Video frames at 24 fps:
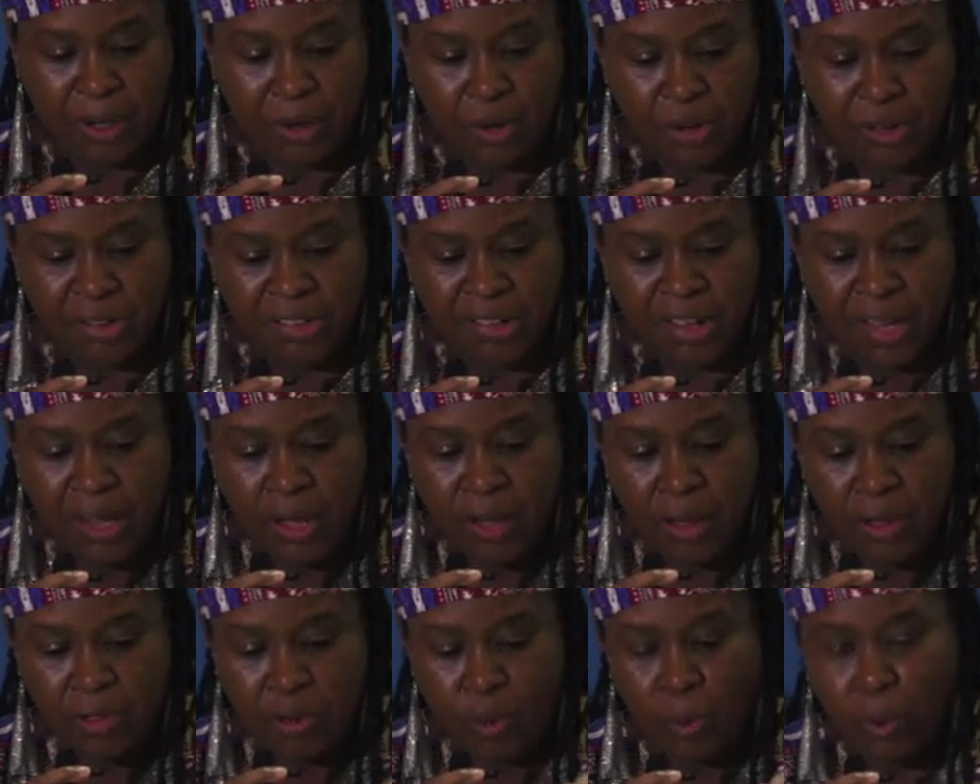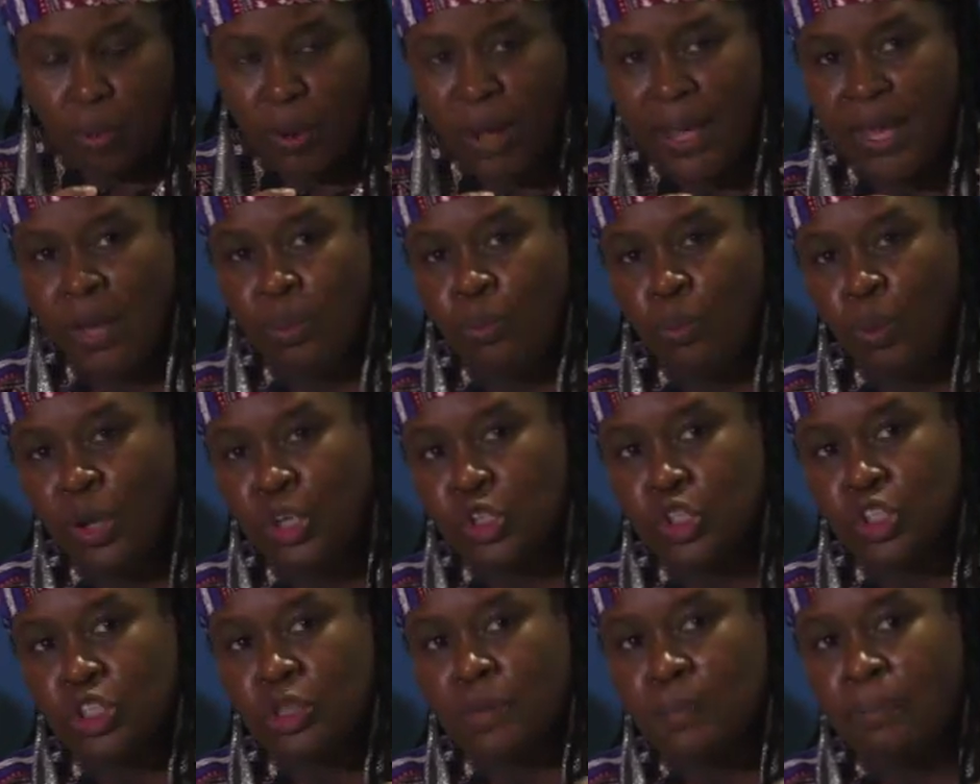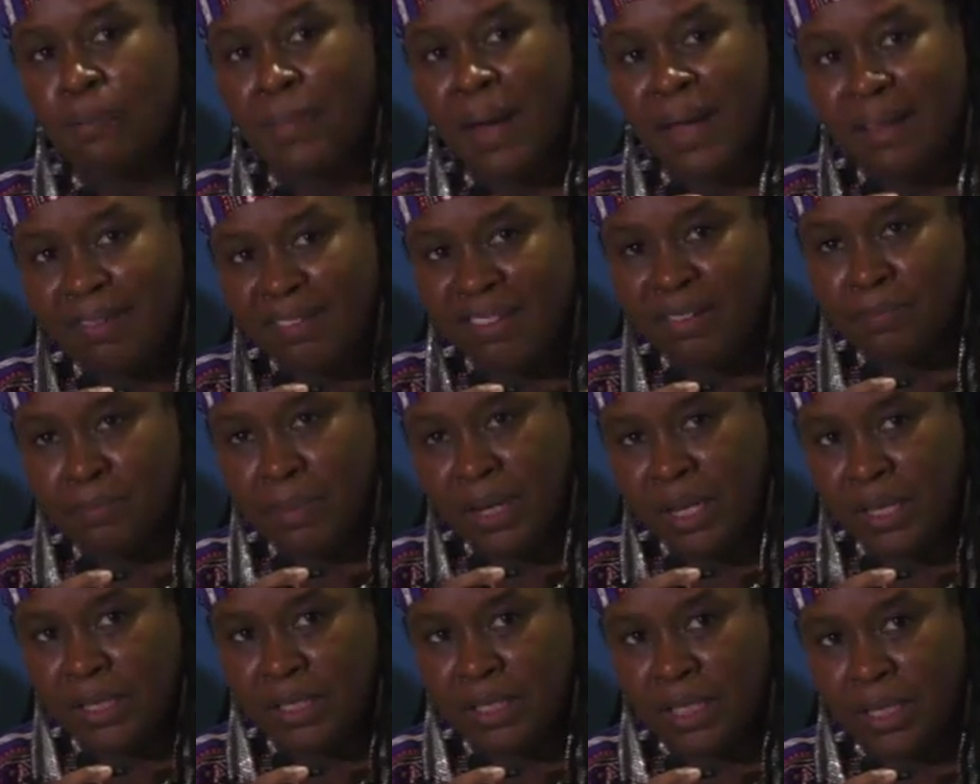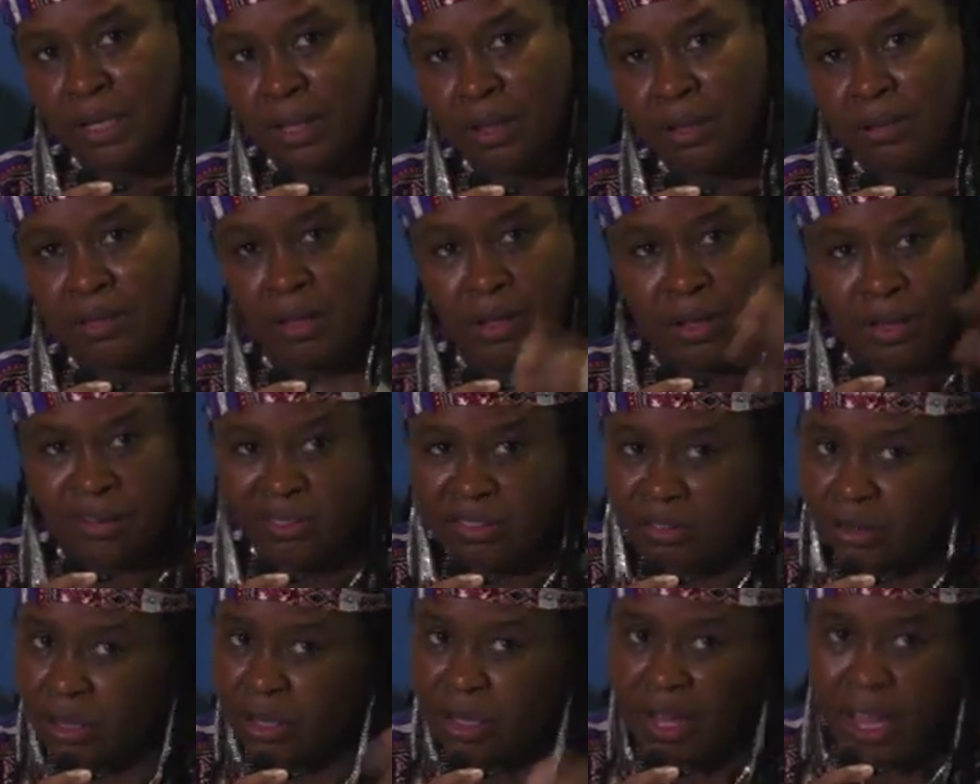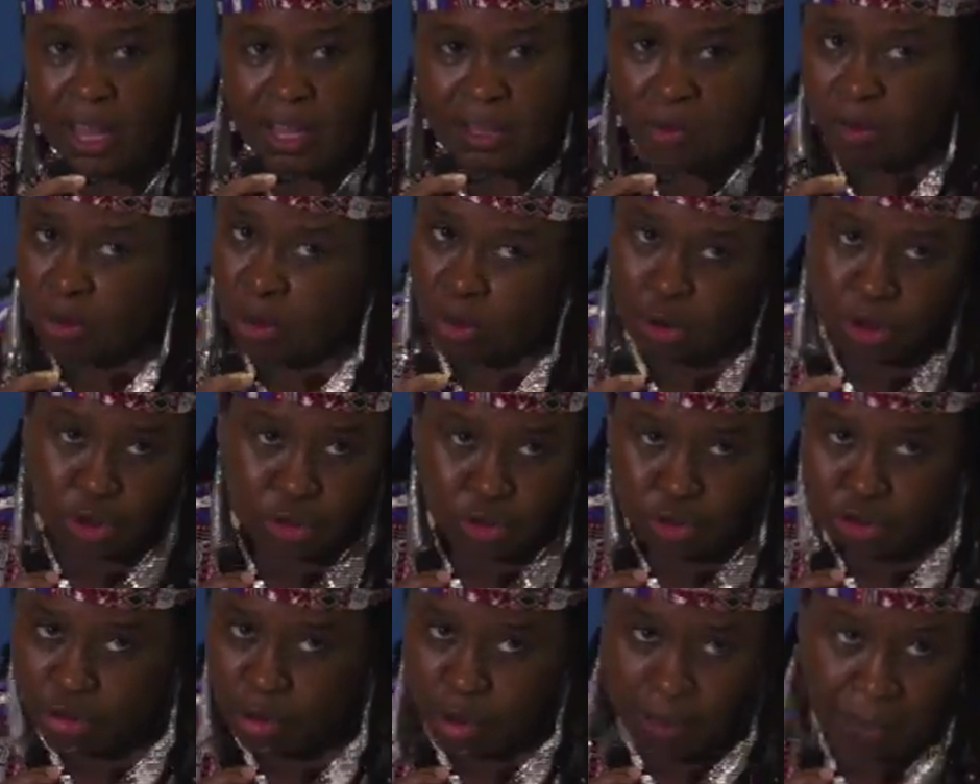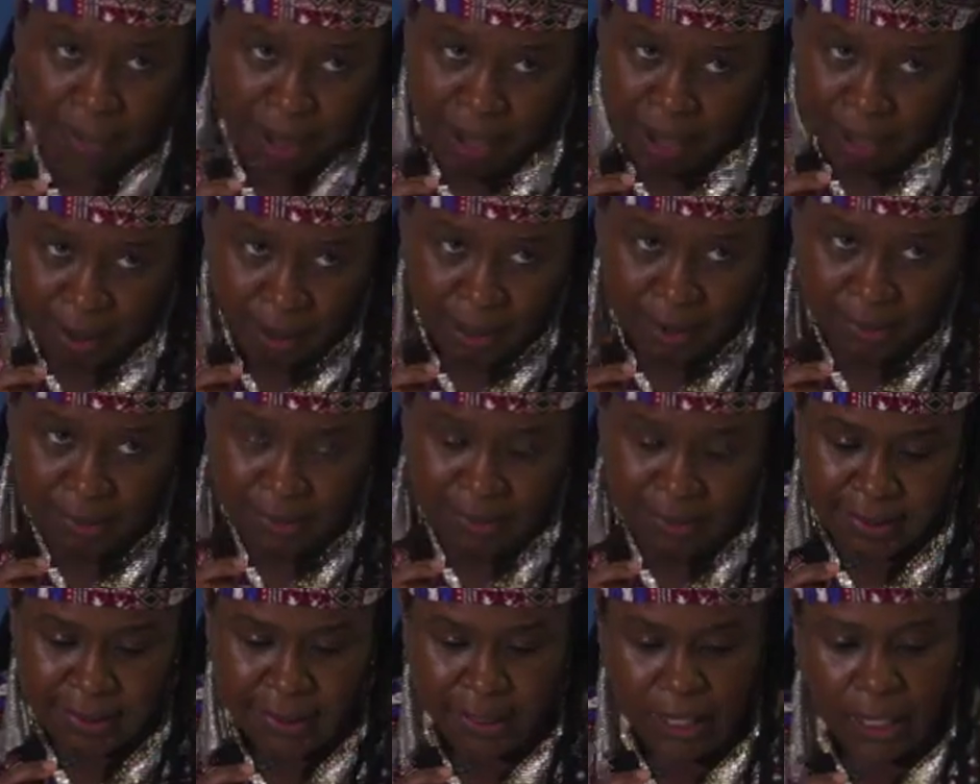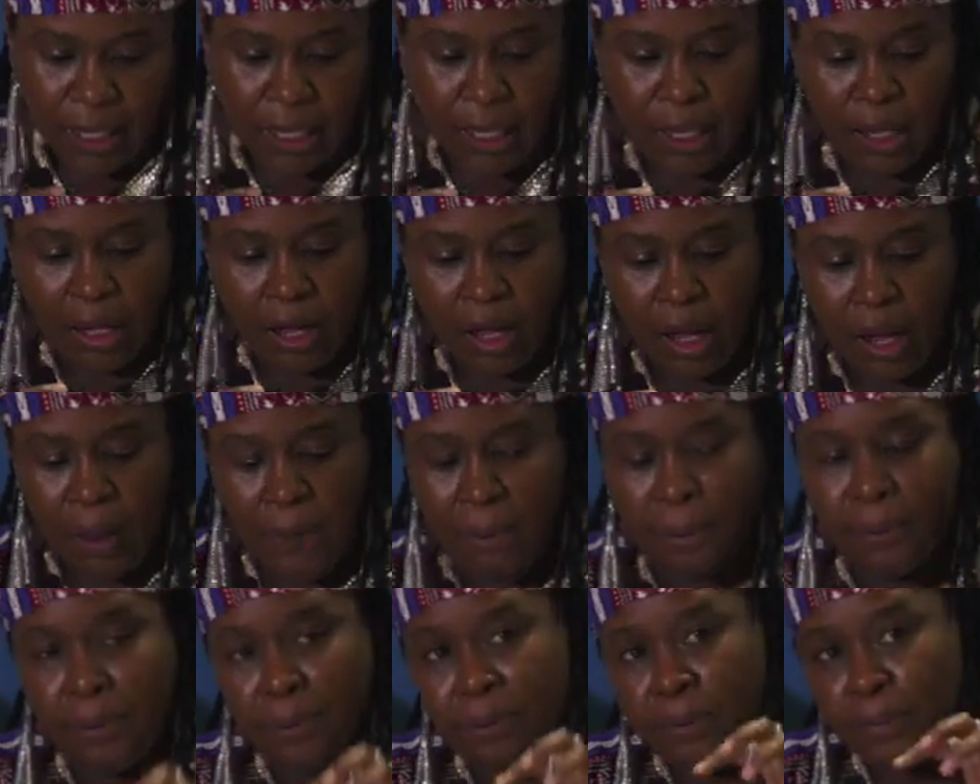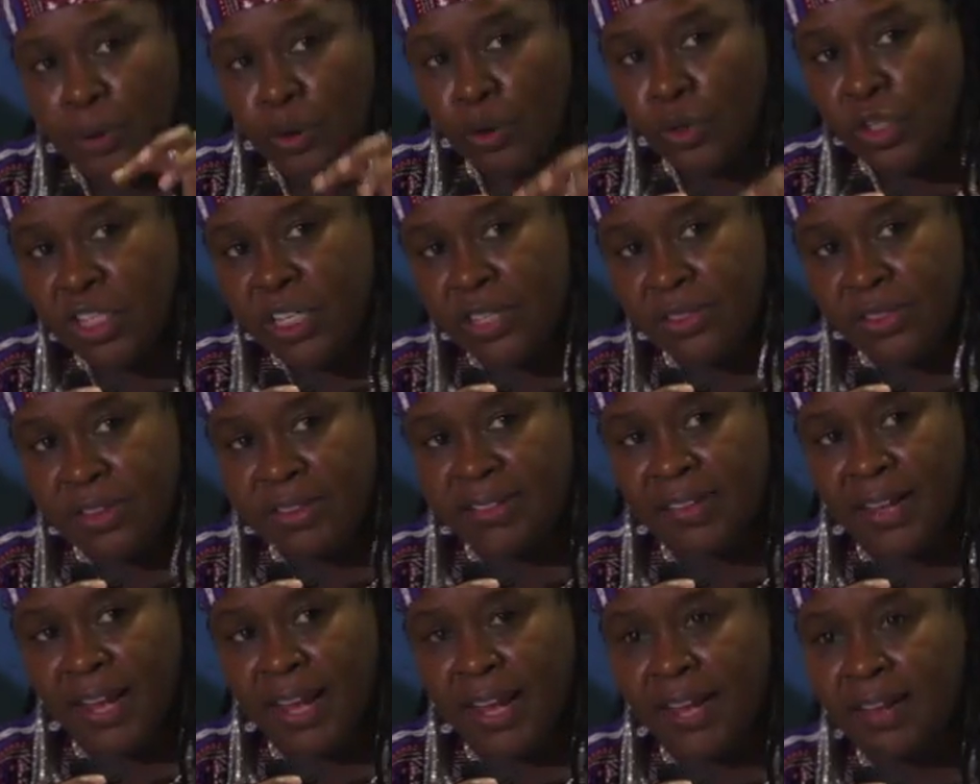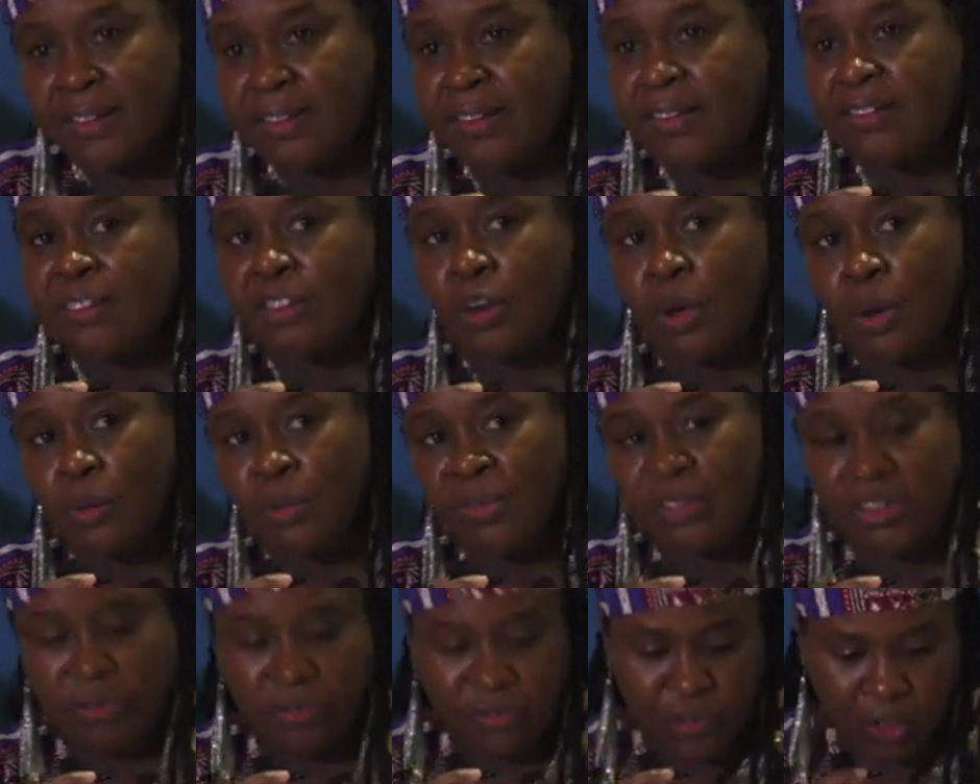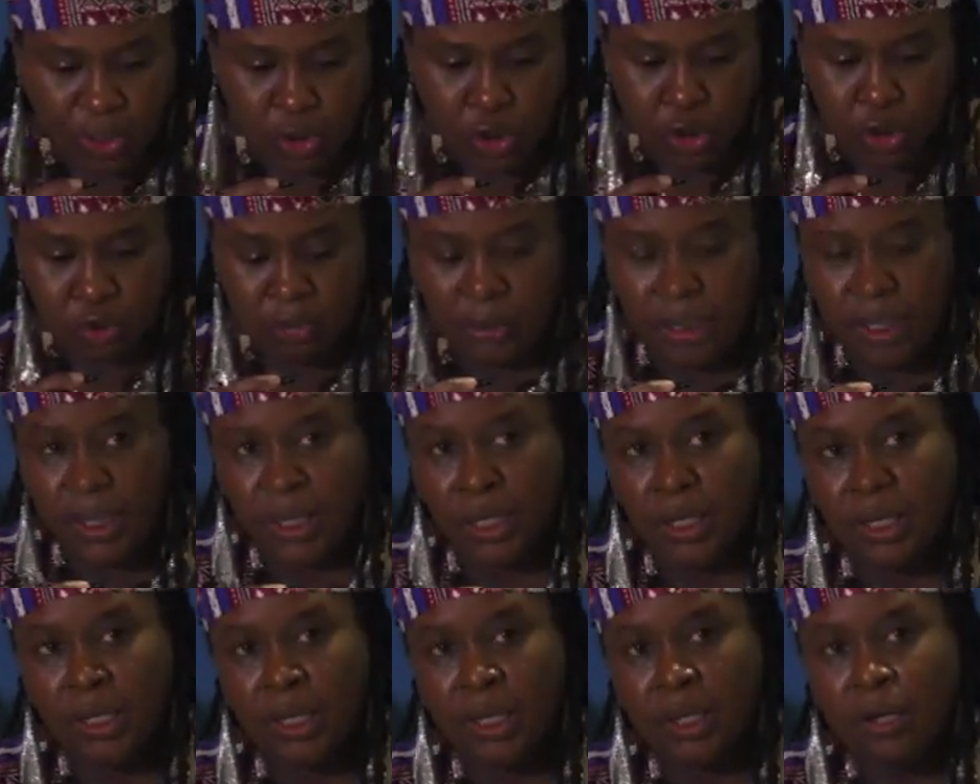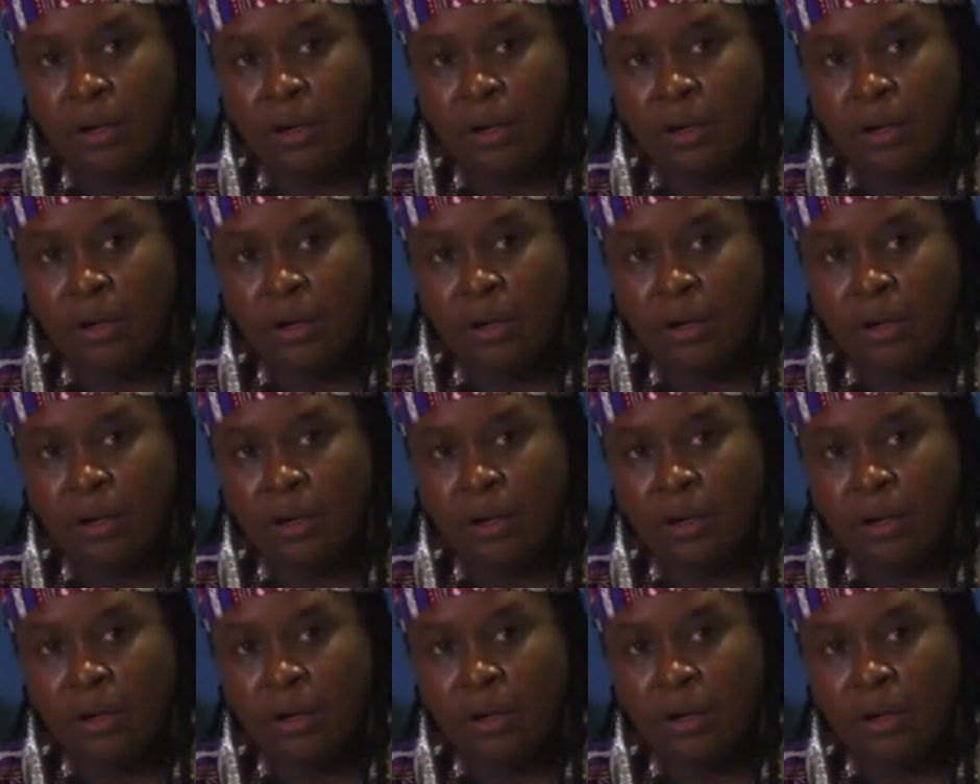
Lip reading: because the way in which the mass media, that is, again, not controlled by us, promoted this case as though it was a victory.